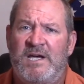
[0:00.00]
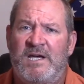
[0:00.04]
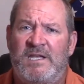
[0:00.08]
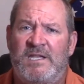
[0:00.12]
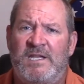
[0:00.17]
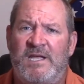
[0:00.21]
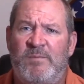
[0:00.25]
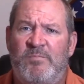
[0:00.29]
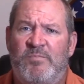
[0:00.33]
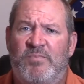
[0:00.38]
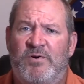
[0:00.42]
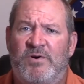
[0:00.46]

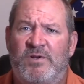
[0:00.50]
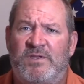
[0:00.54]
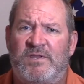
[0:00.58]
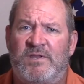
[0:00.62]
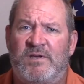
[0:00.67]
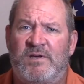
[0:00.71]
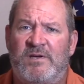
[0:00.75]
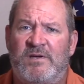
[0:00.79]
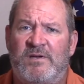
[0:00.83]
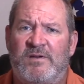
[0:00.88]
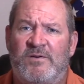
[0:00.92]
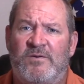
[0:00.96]
And they put
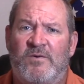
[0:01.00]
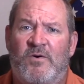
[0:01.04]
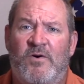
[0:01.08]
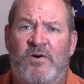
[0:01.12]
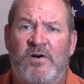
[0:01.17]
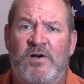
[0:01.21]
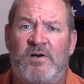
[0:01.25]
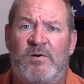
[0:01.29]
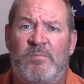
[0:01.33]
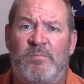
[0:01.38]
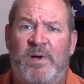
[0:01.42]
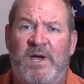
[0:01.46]
the
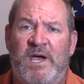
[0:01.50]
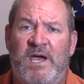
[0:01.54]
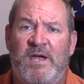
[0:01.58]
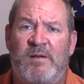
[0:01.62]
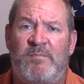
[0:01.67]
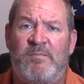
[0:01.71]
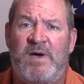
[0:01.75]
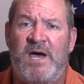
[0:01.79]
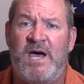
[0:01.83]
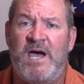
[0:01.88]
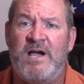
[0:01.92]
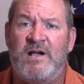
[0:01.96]
oil
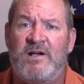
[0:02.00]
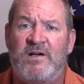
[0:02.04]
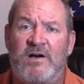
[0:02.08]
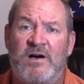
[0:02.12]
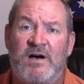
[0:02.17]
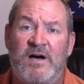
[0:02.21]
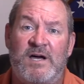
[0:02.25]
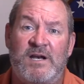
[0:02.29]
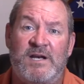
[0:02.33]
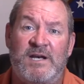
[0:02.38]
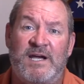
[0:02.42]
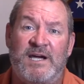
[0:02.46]
pan back
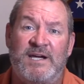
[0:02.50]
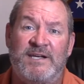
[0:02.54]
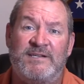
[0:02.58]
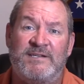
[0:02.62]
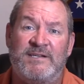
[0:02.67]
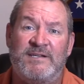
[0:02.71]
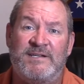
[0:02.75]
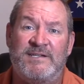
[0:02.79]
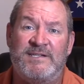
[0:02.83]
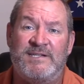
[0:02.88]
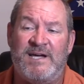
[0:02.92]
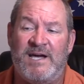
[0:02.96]
on
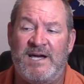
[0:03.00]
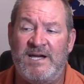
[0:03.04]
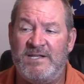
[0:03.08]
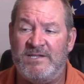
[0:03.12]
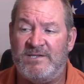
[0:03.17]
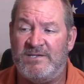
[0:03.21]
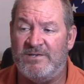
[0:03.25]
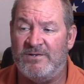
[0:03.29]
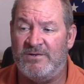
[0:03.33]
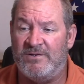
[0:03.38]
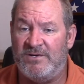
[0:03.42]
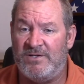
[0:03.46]
nice and
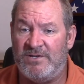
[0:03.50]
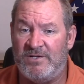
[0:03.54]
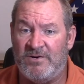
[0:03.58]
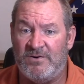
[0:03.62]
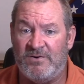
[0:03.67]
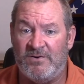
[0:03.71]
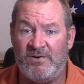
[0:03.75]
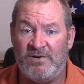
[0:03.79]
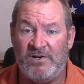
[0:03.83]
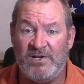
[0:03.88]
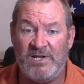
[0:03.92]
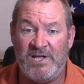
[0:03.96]
tight so it
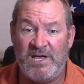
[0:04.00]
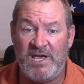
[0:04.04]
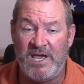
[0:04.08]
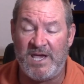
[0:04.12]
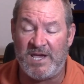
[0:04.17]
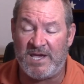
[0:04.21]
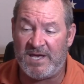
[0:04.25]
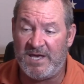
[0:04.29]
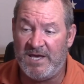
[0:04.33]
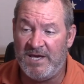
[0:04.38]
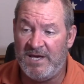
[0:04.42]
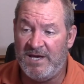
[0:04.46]
don't
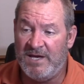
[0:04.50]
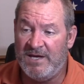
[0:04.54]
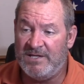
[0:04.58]
leak.